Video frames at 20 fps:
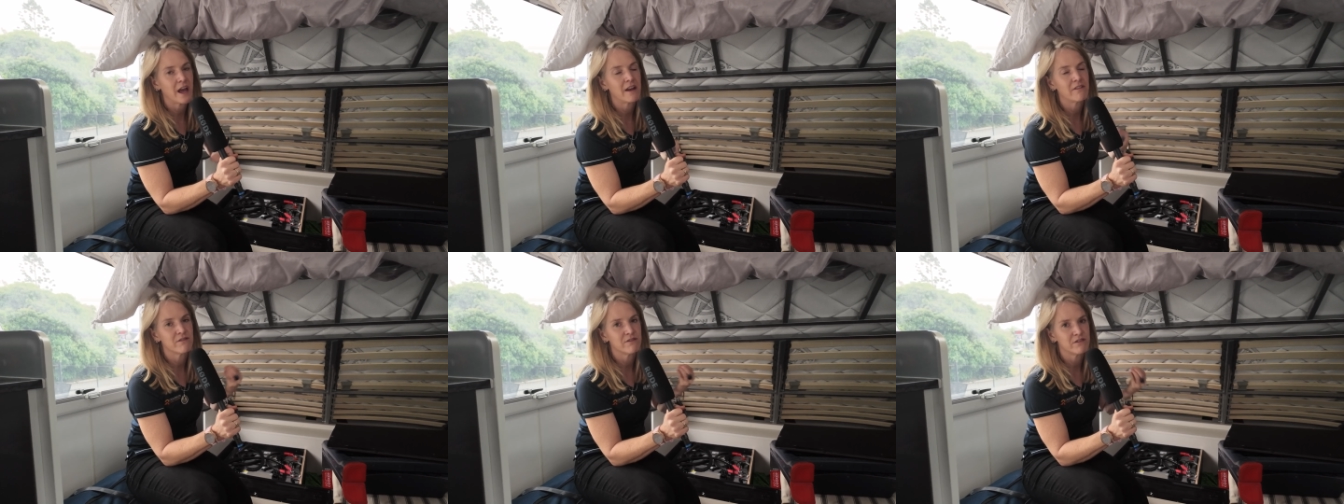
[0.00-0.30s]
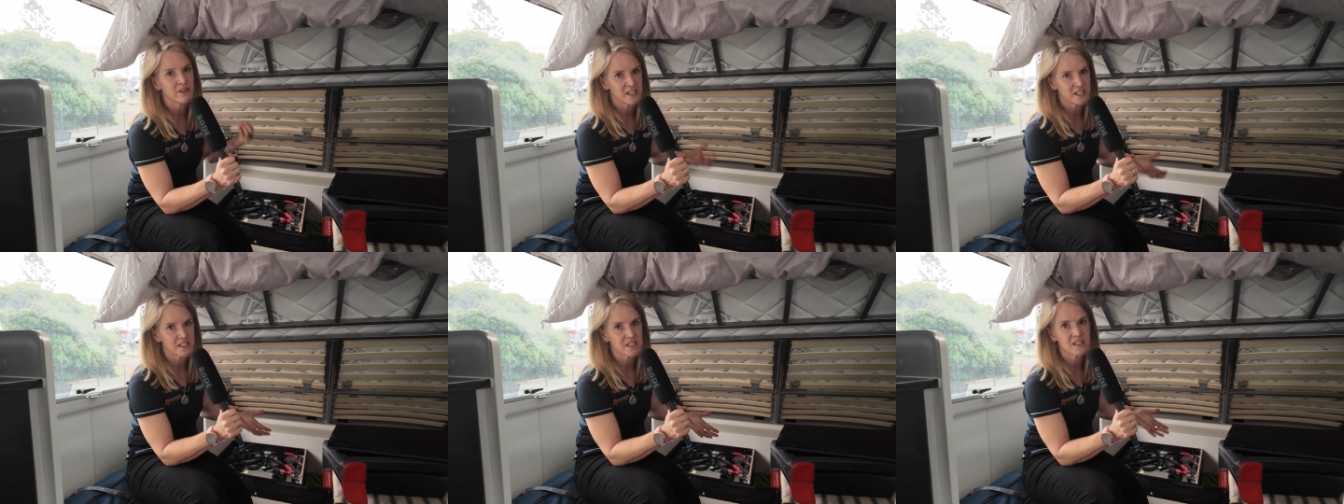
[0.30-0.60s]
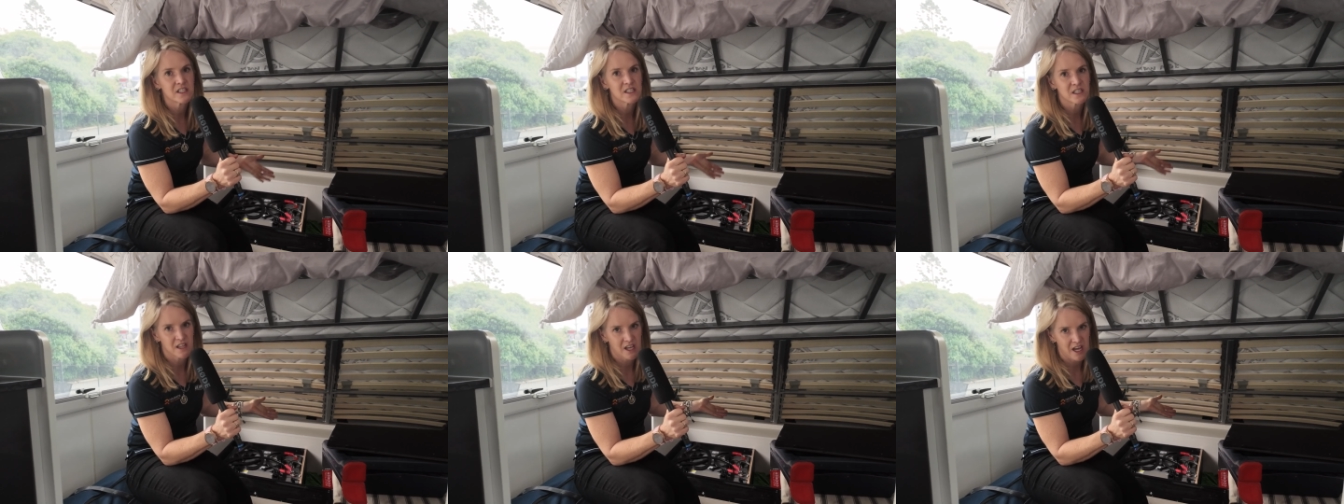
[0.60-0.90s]
and
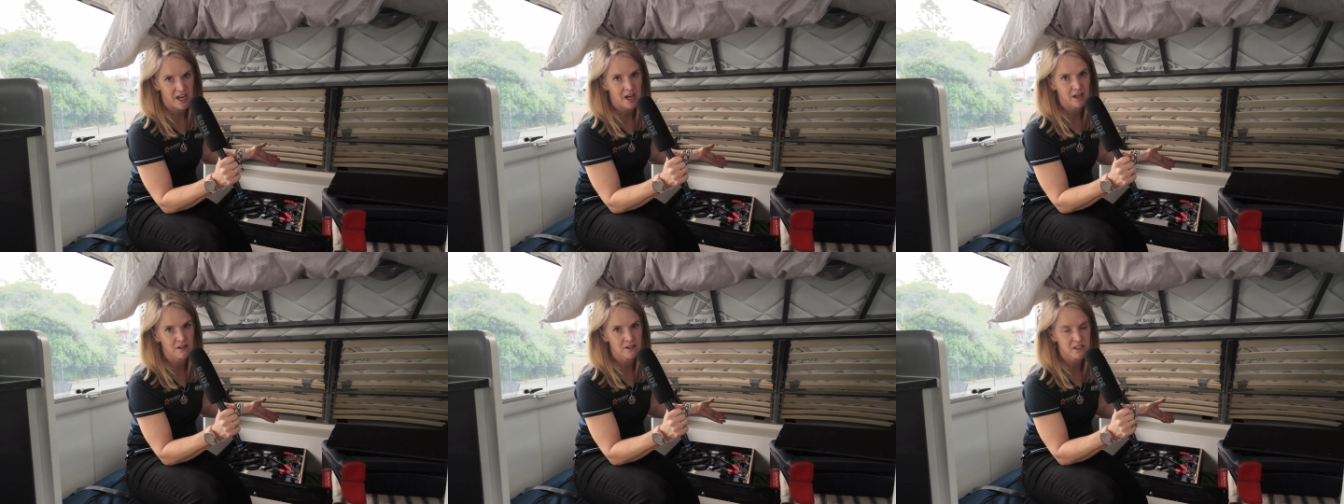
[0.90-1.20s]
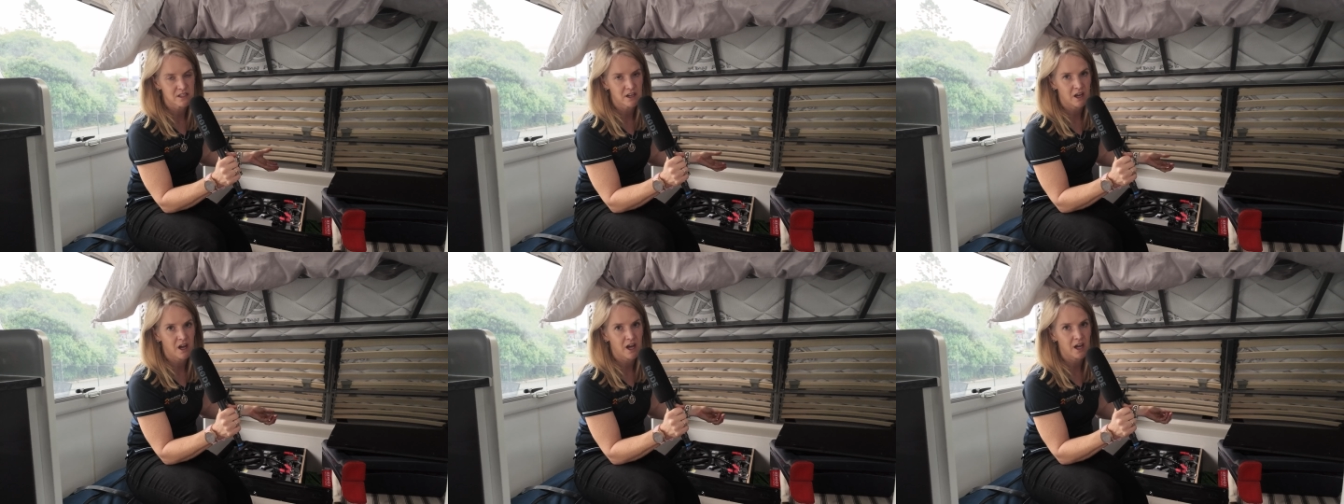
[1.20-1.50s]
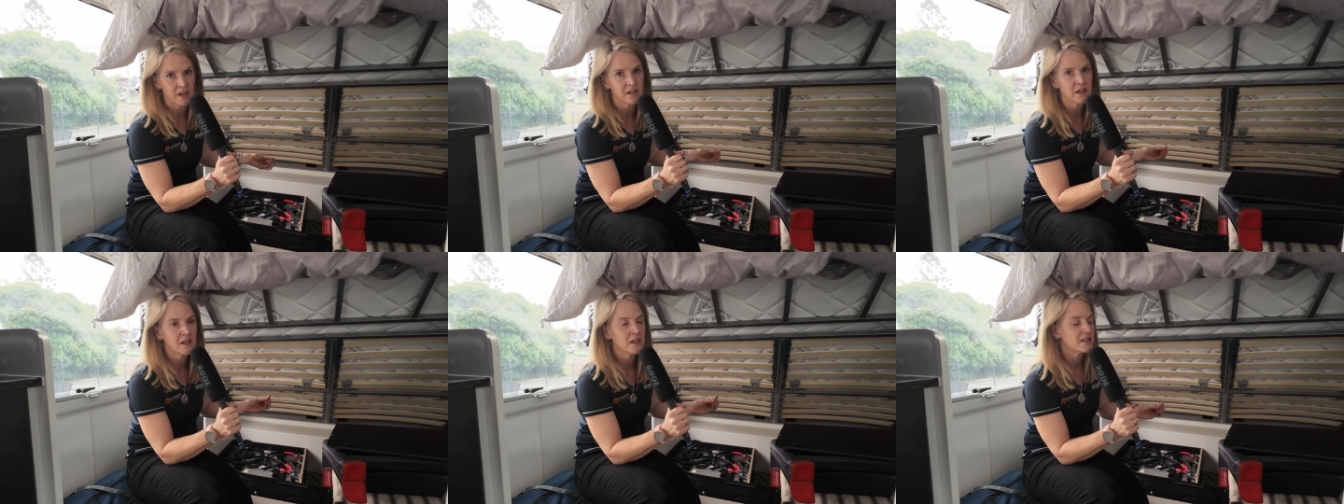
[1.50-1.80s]
vented to the
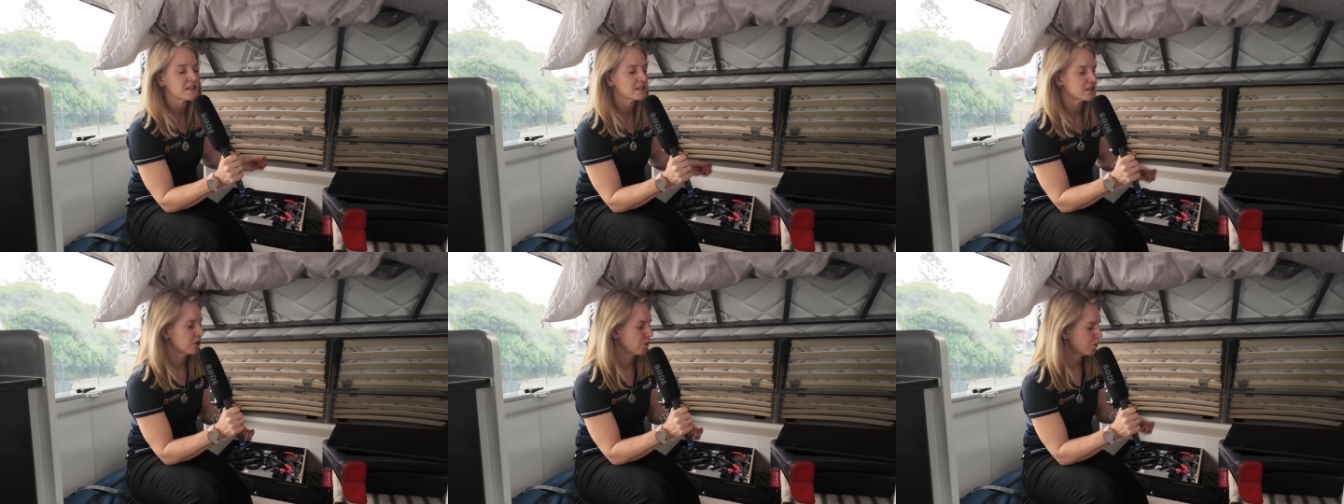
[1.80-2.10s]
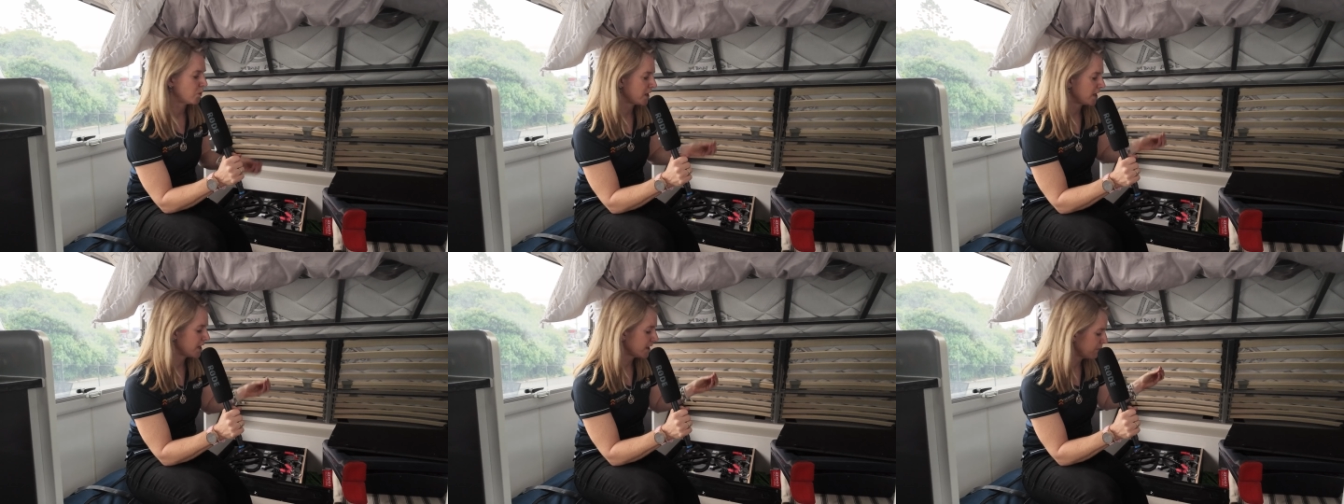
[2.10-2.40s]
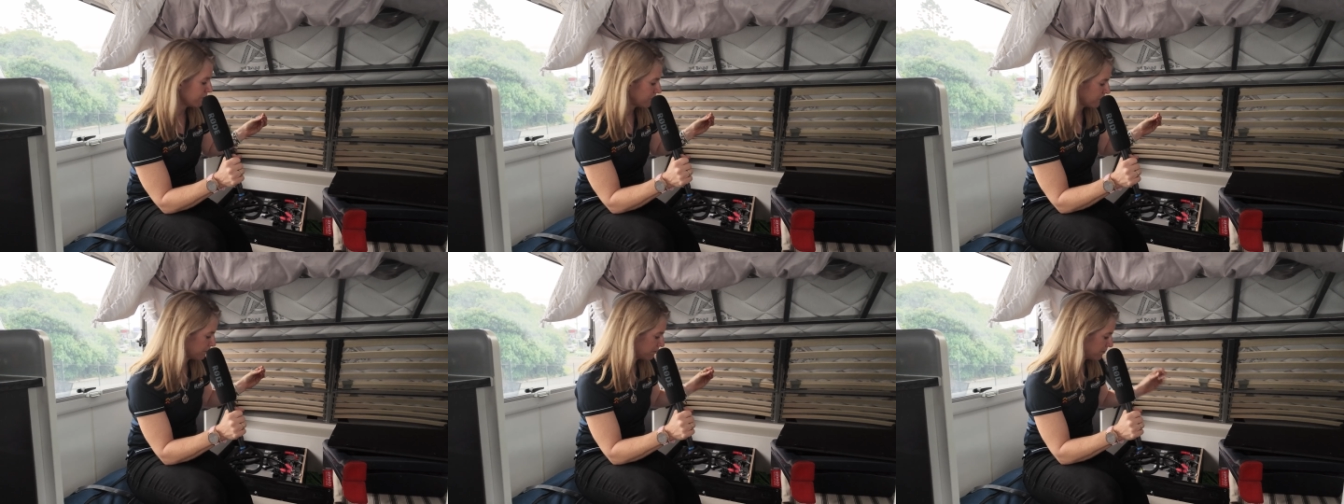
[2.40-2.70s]
outside. So
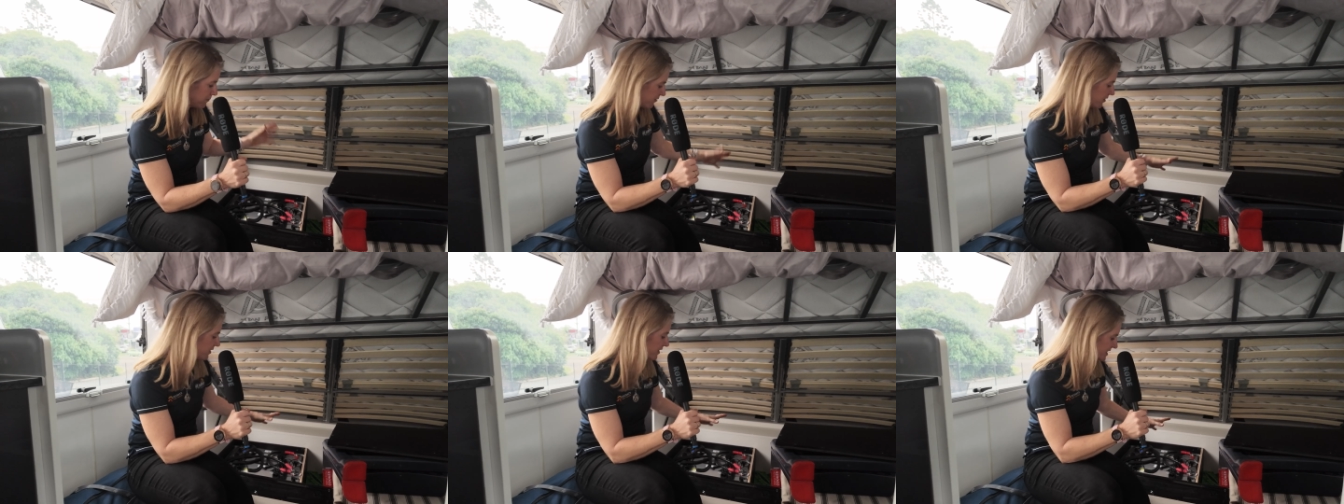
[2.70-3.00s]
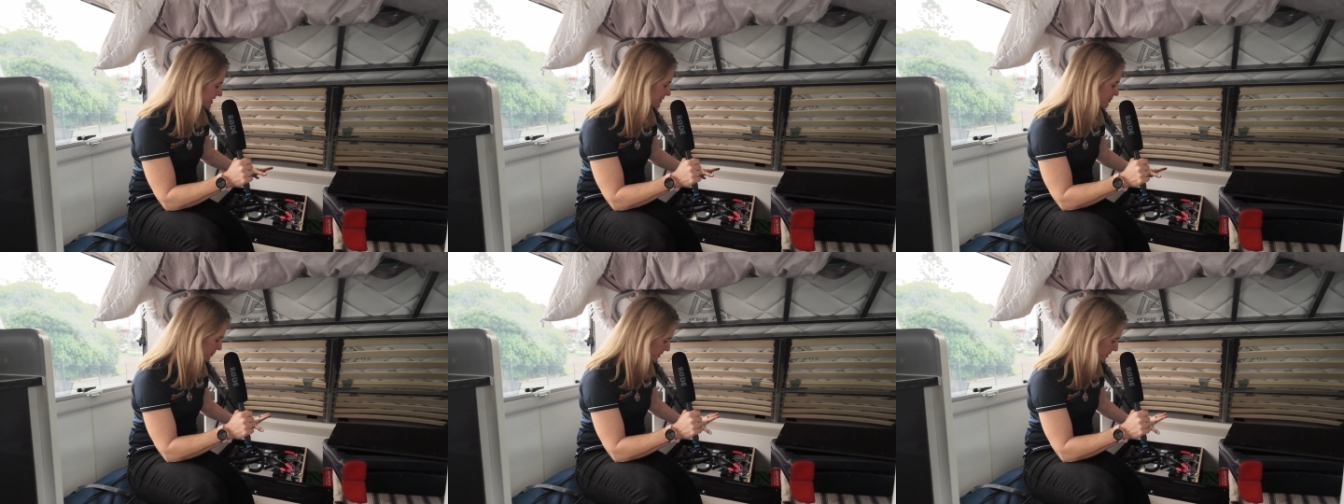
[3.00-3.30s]
we for this